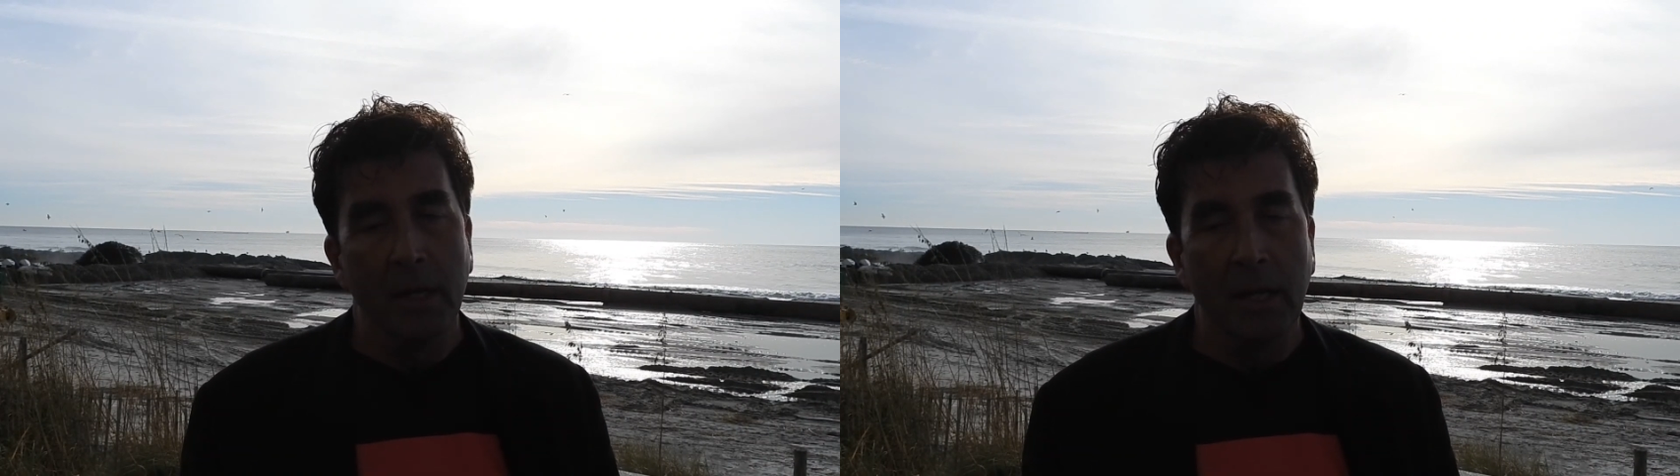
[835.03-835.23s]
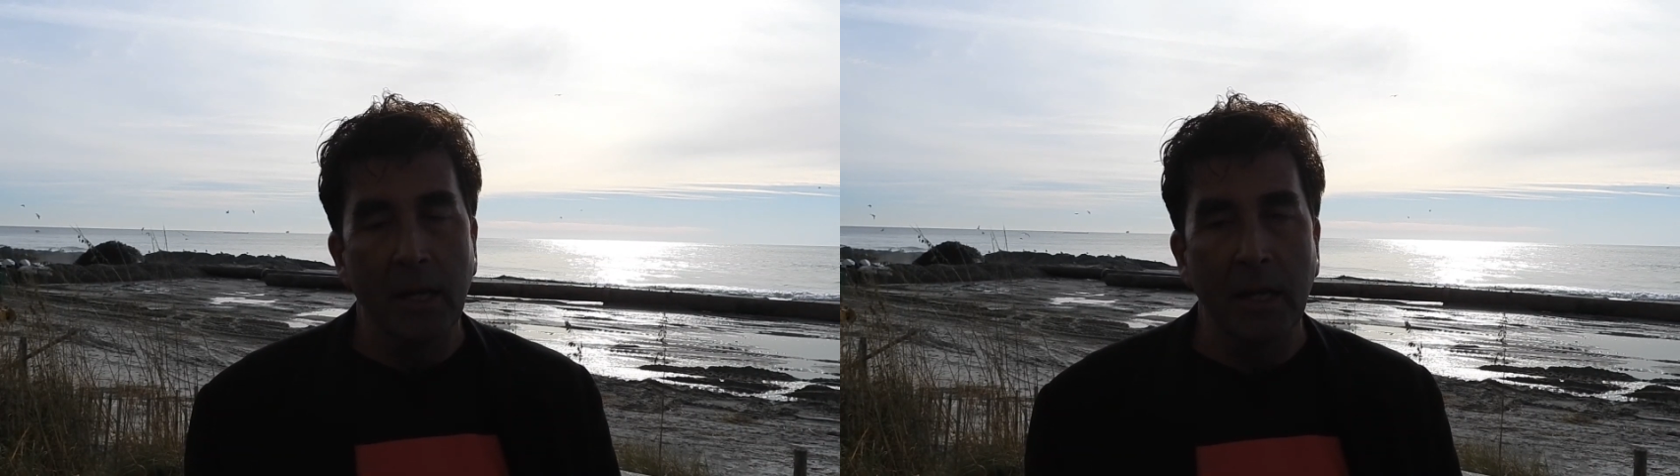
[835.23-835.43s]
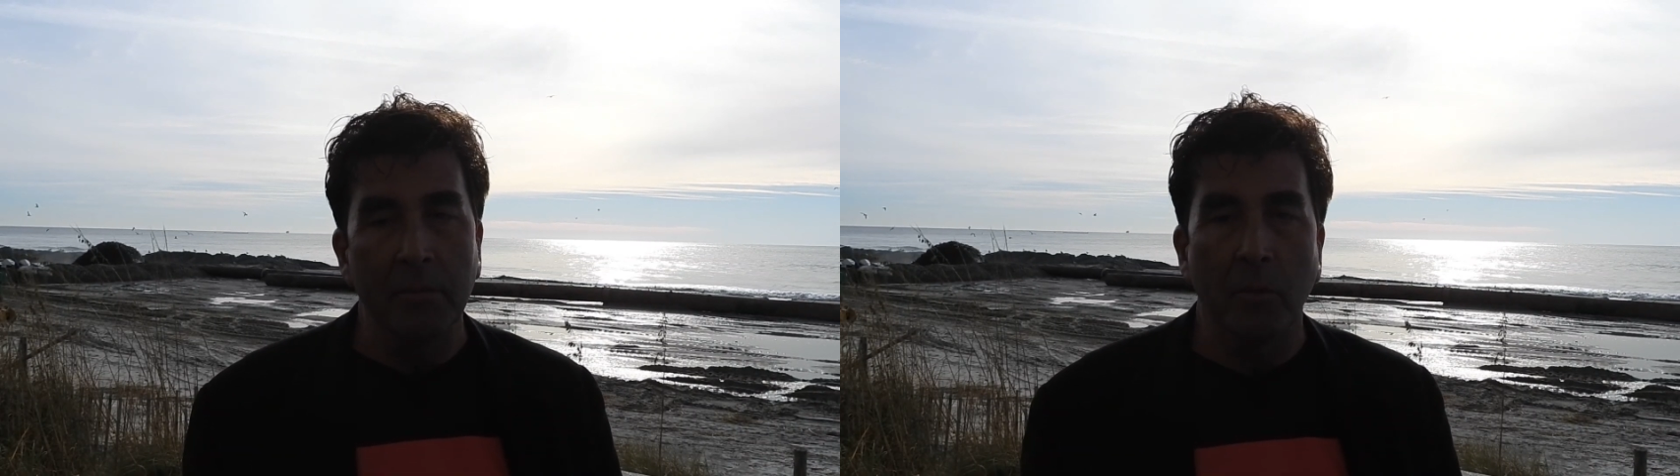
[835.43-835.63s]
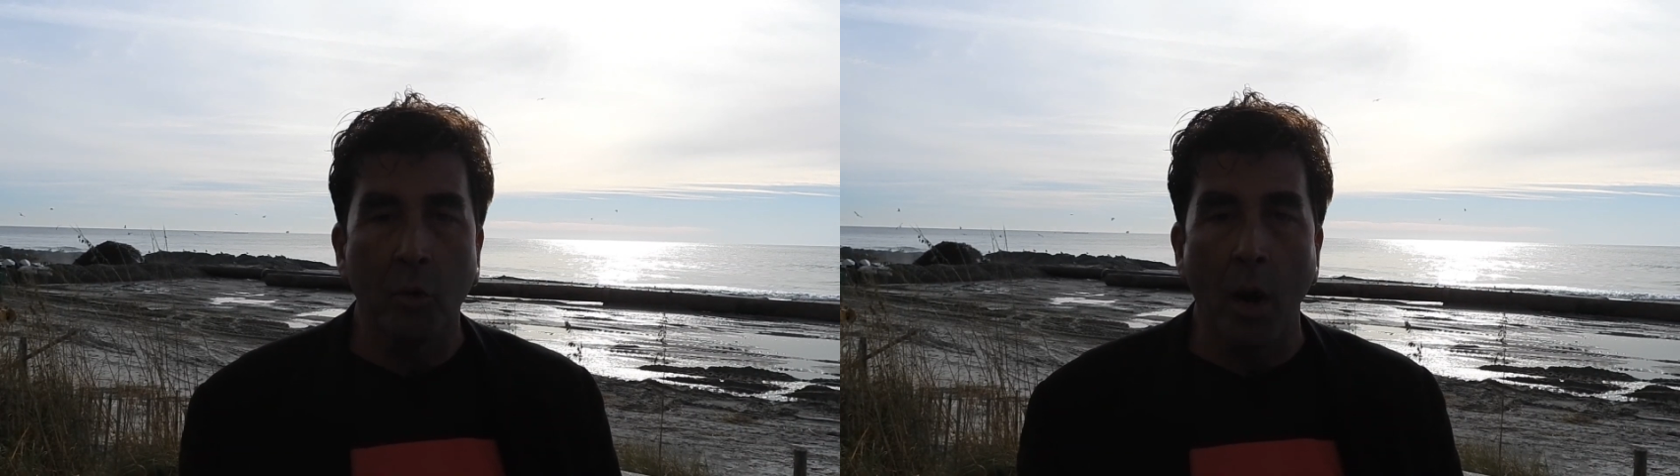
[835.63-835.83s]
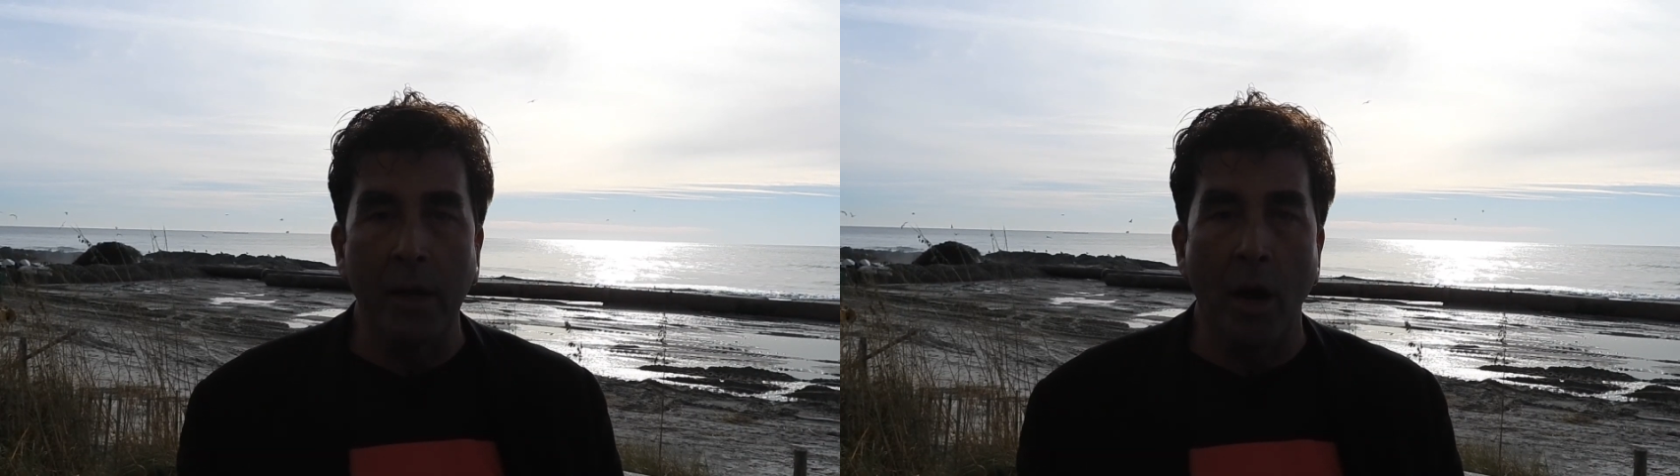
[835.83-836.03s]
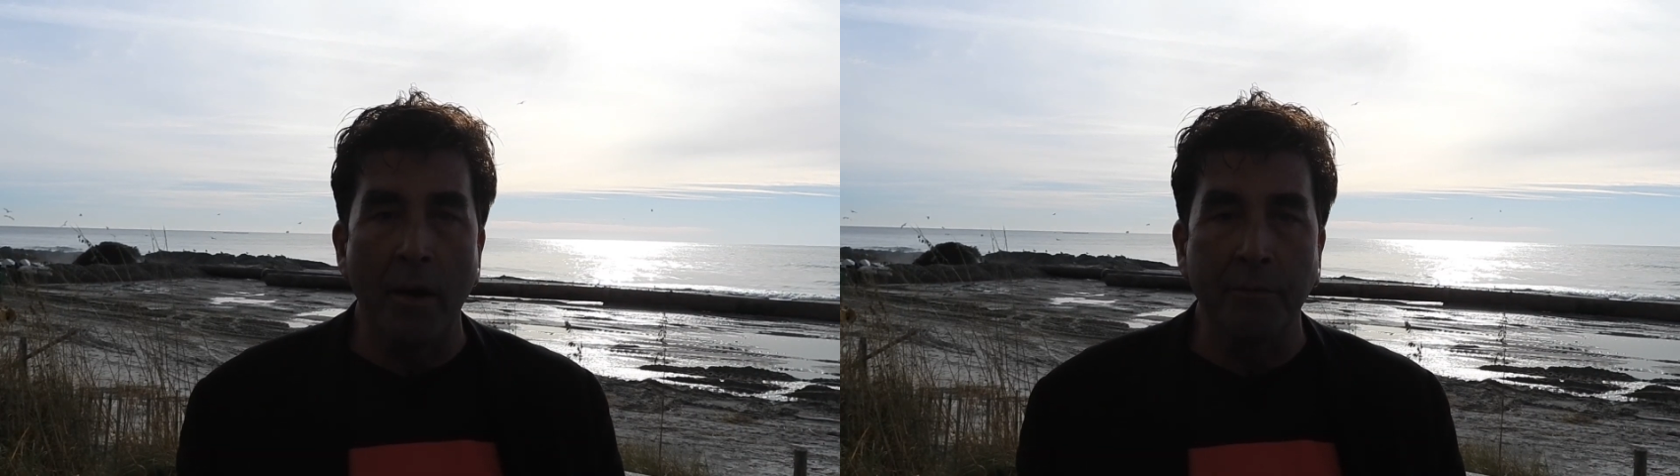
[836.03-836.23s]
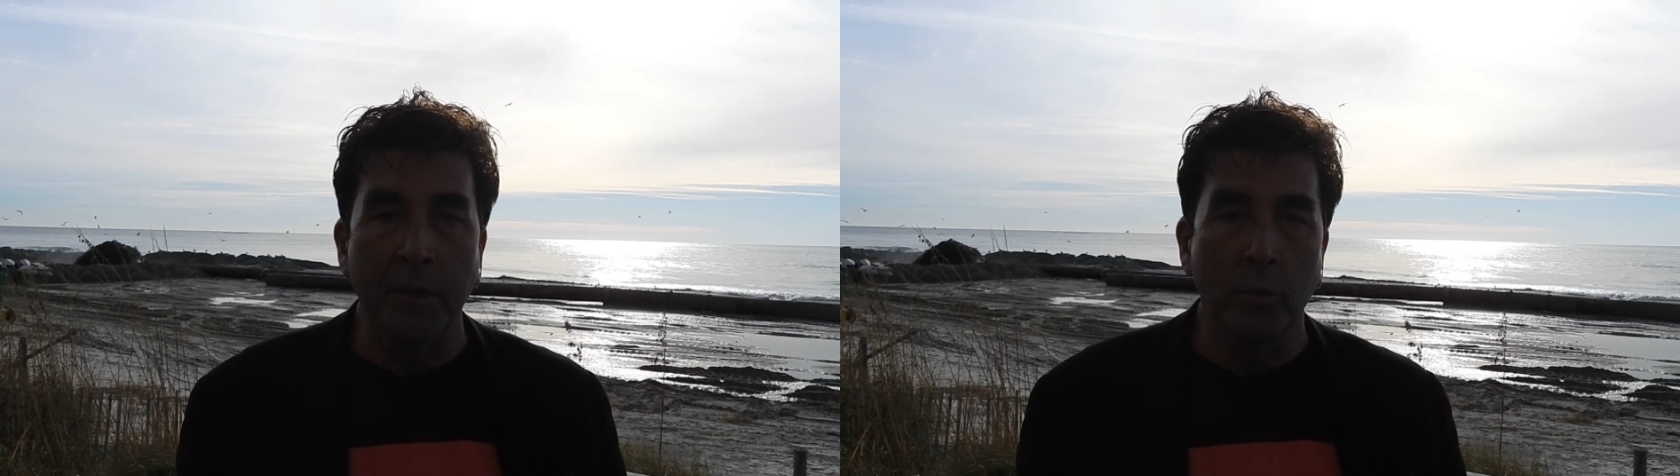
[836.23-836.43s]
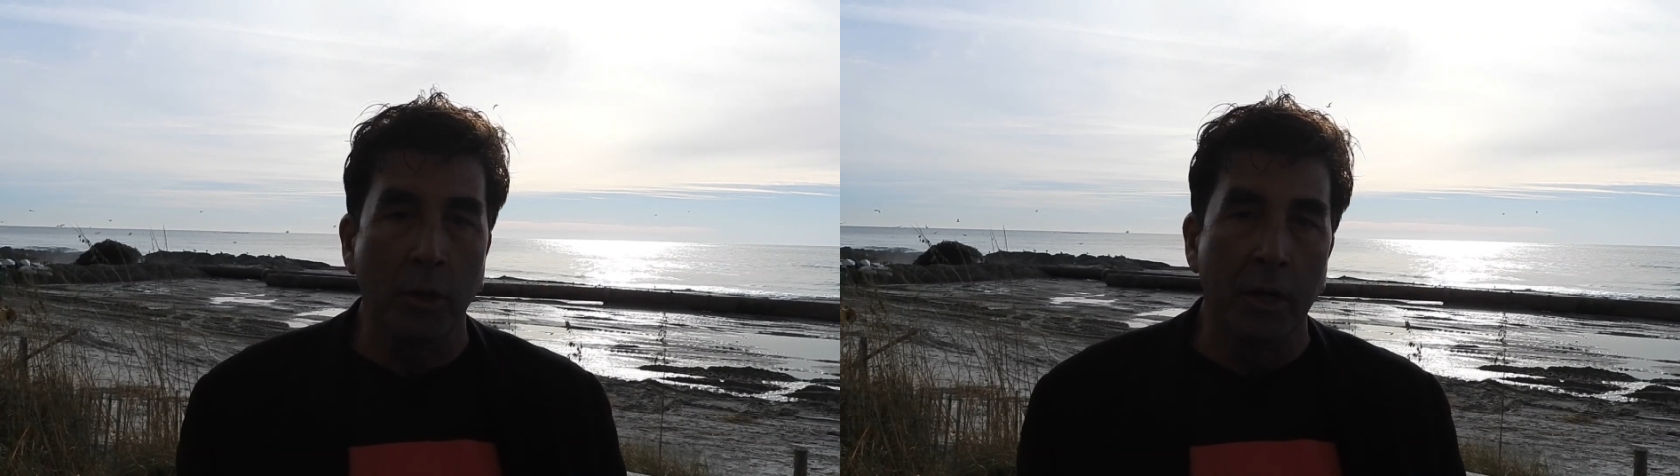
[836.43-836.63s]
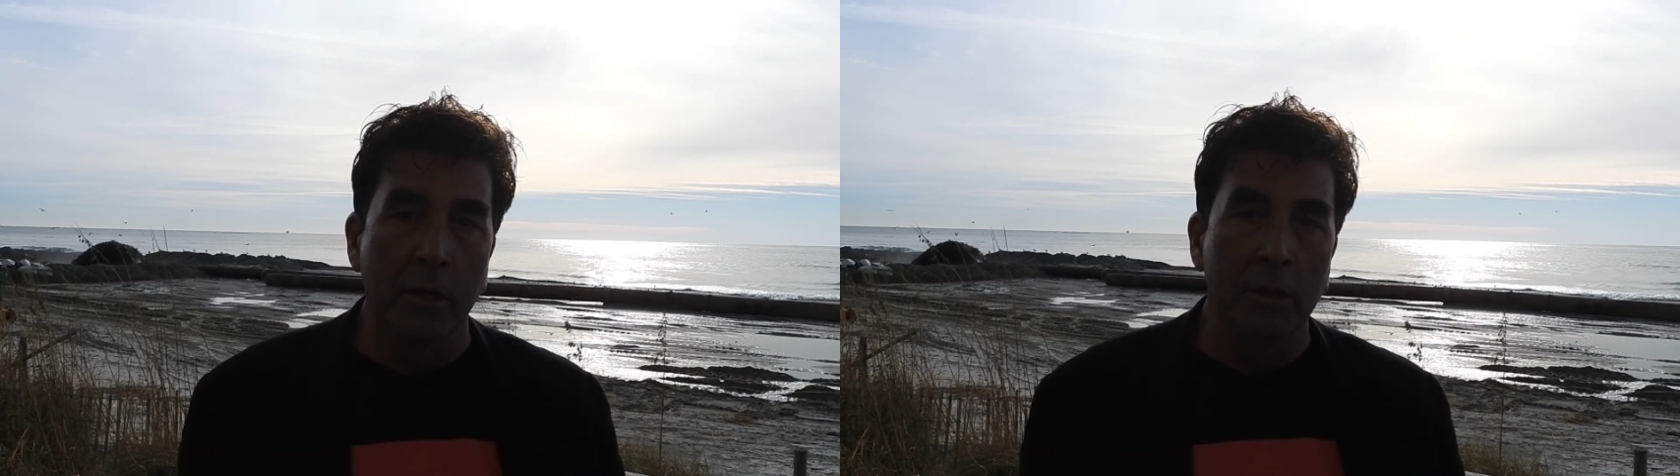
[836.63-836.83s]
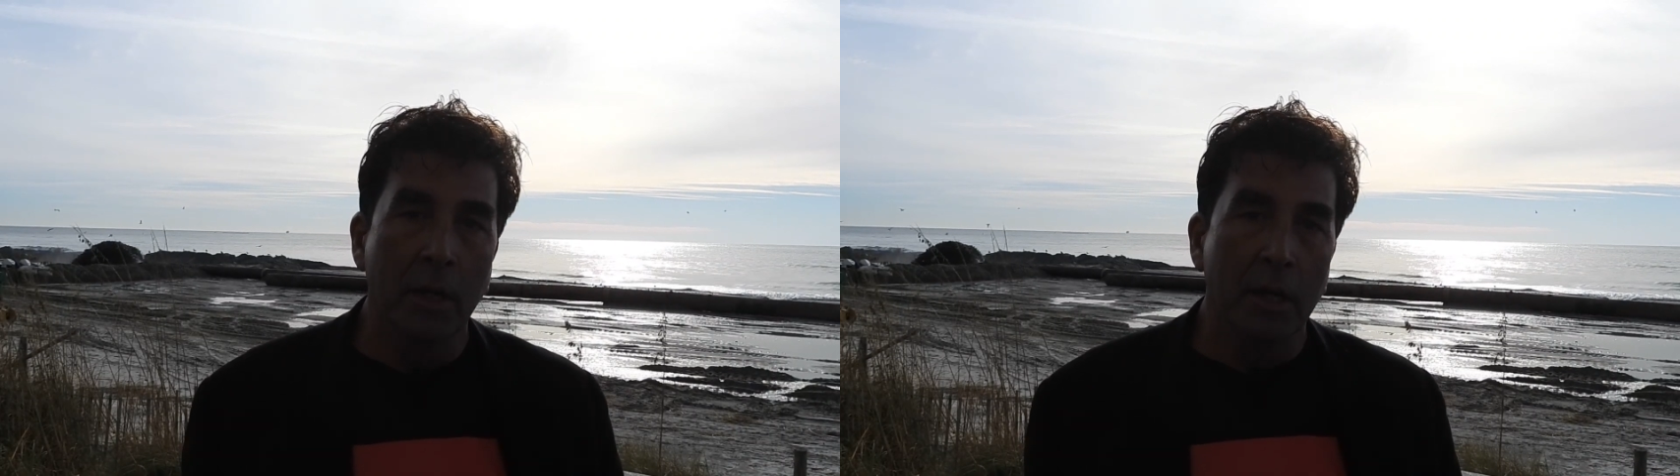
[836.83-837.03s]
He quite often will